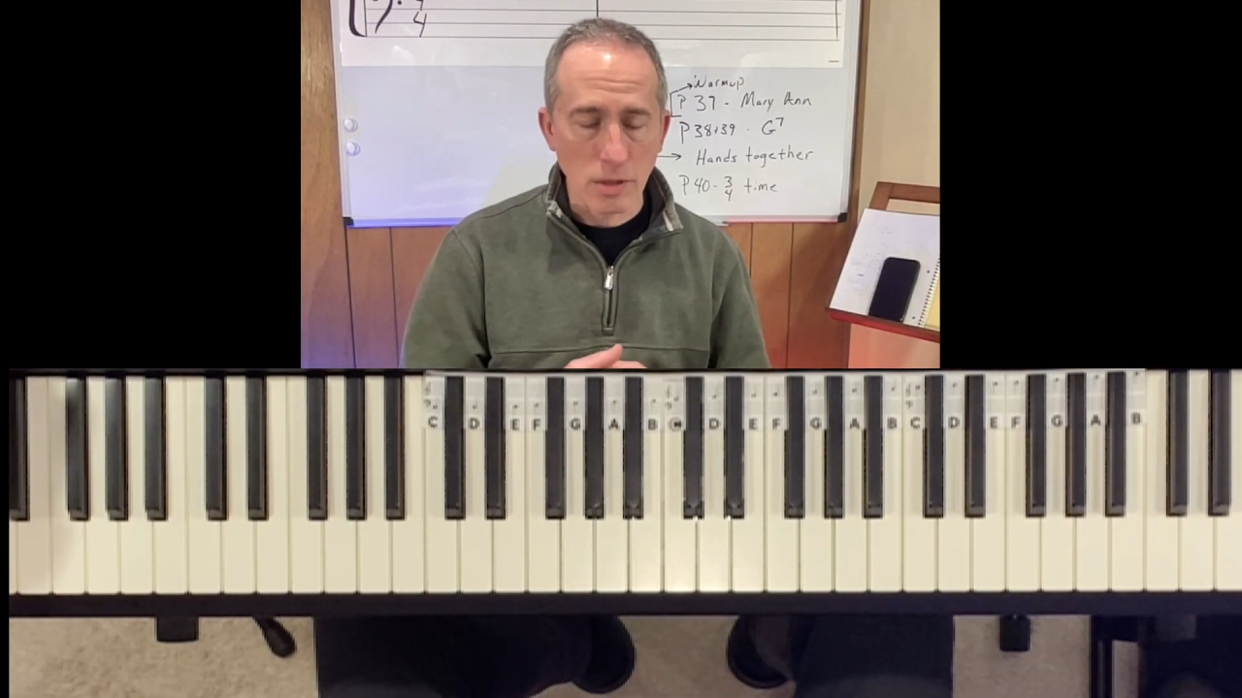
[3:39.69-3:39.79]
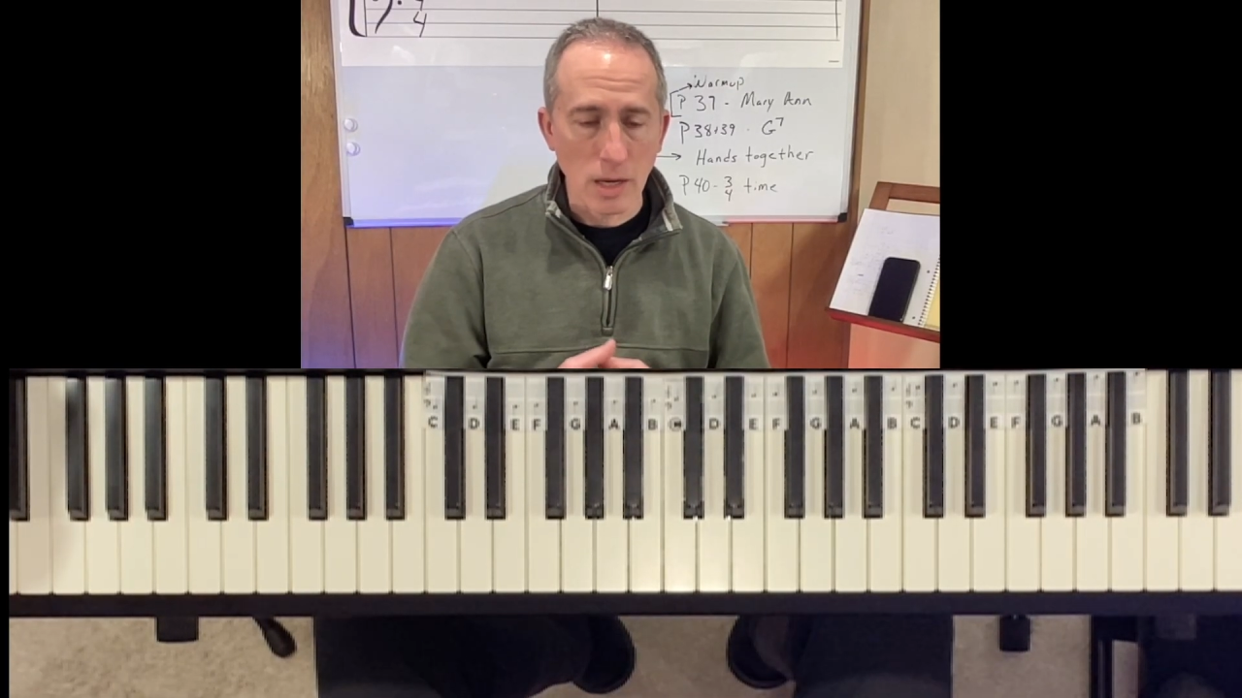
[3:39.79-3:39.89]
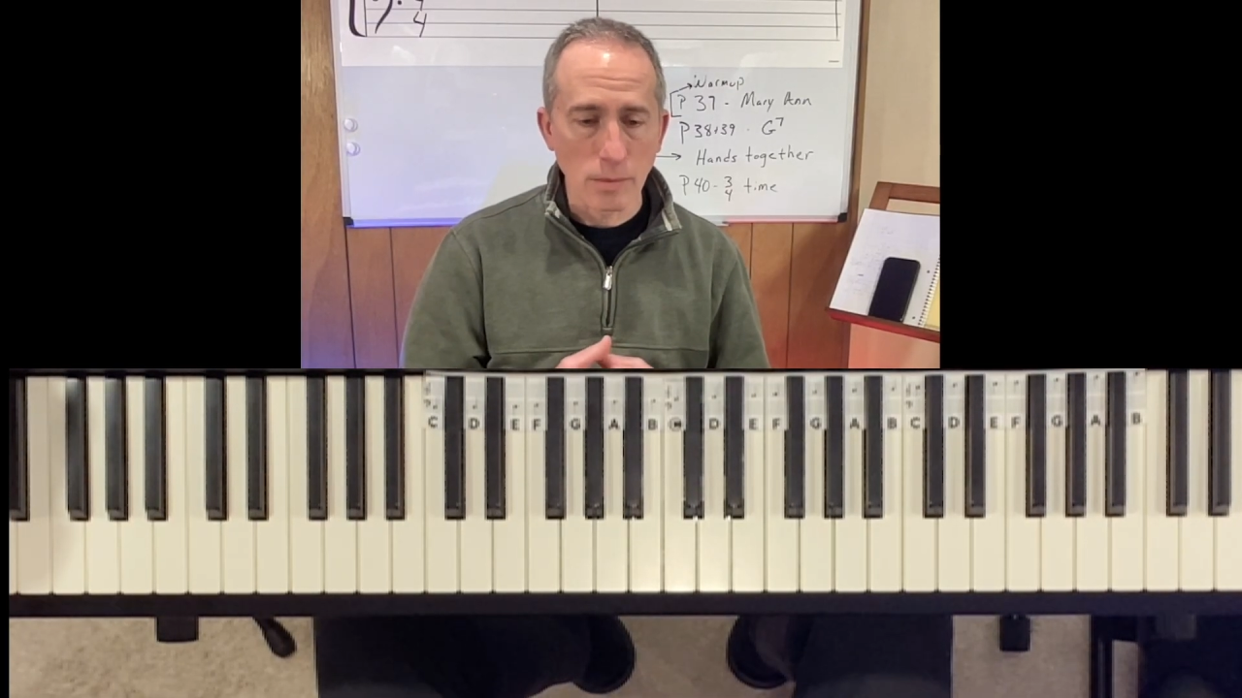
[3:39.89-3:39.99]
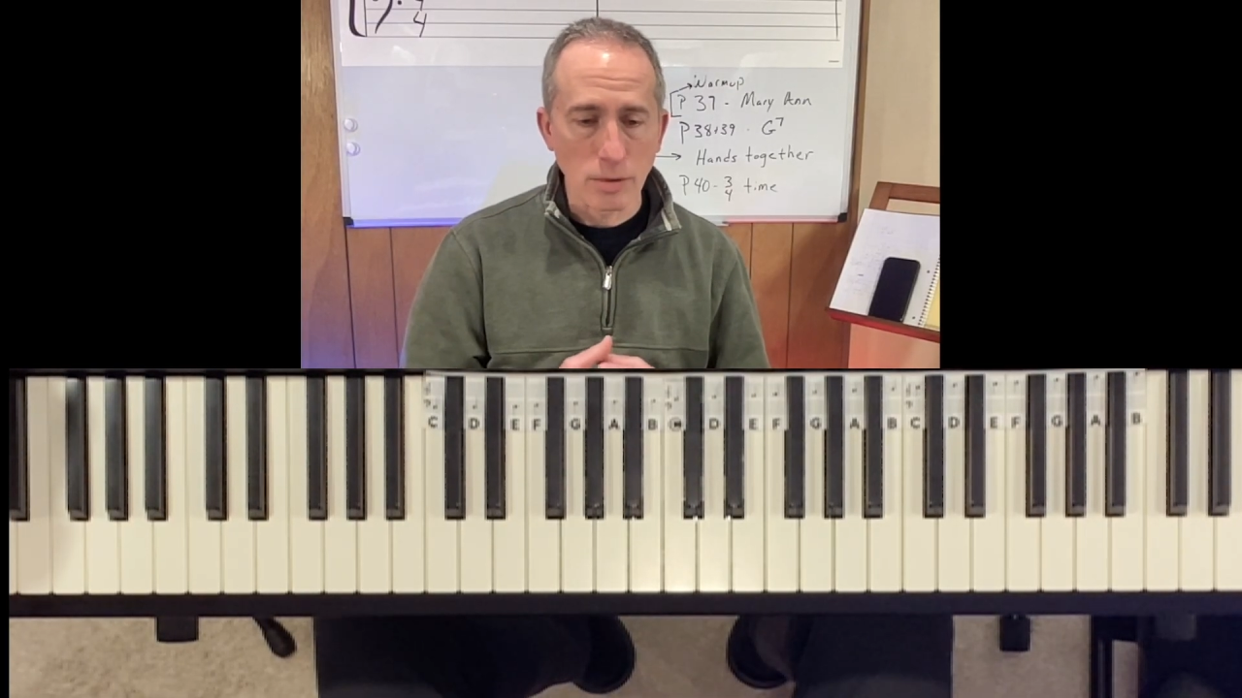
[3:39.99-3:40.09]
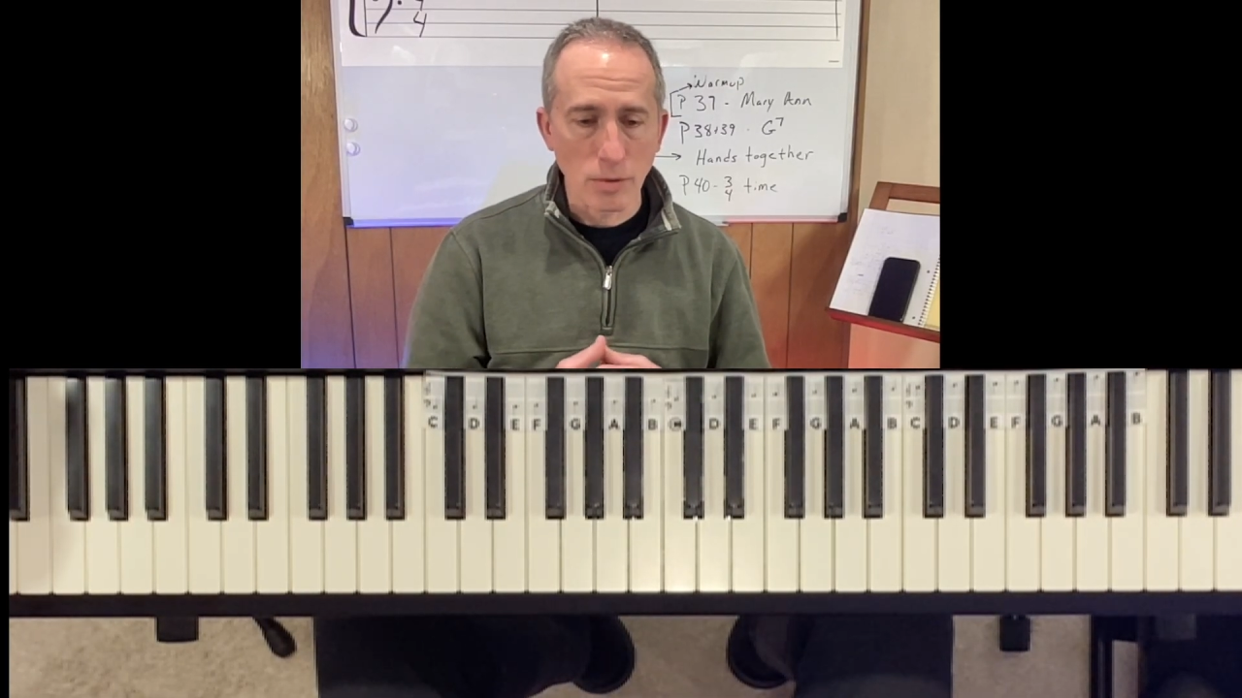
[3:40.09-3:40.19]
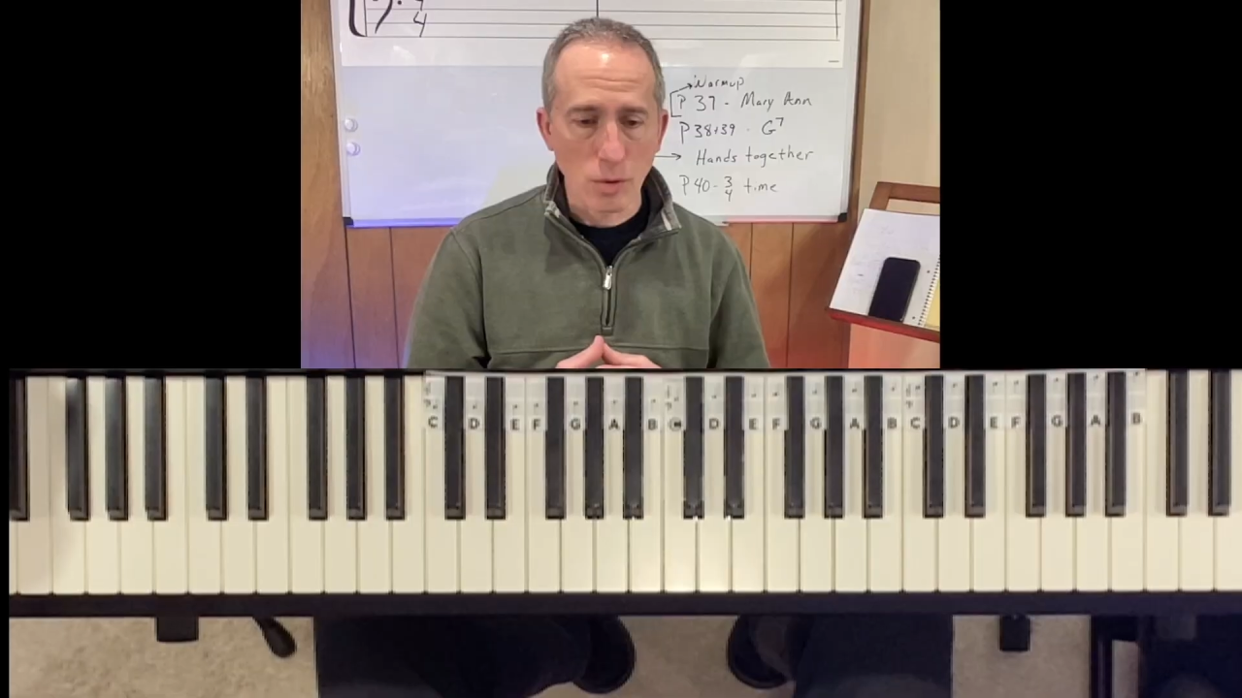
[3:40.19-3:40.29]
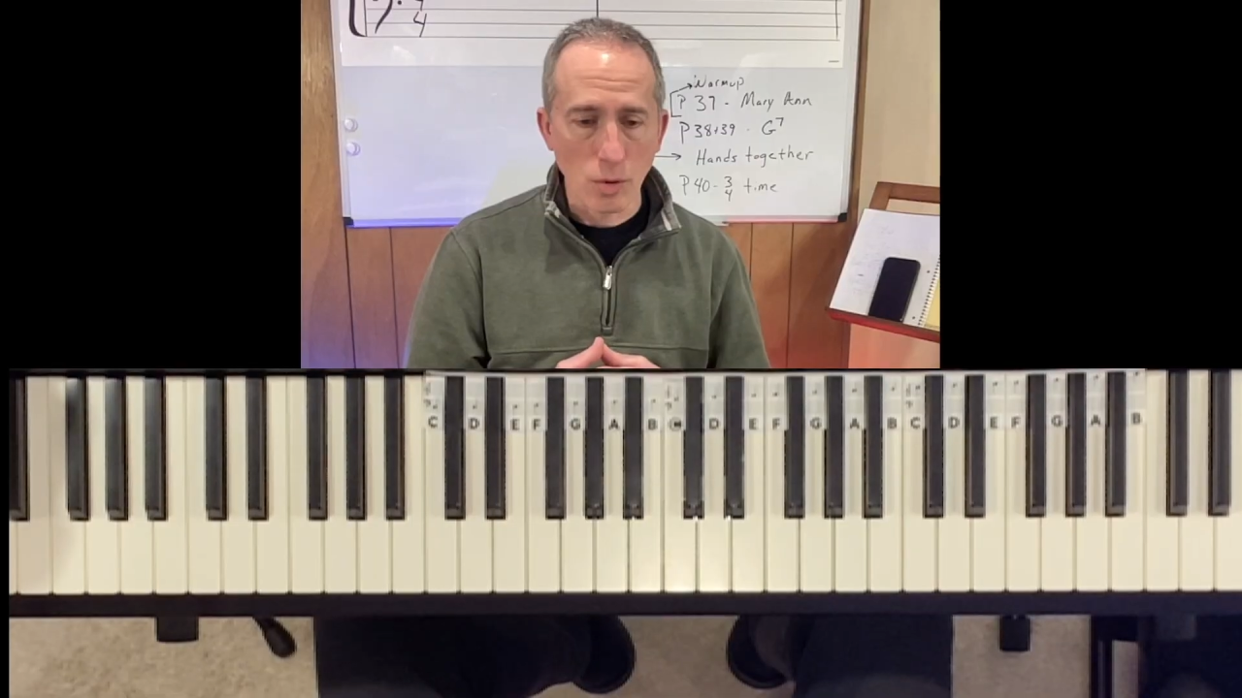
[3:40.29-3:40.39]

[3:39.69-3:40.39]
the names of the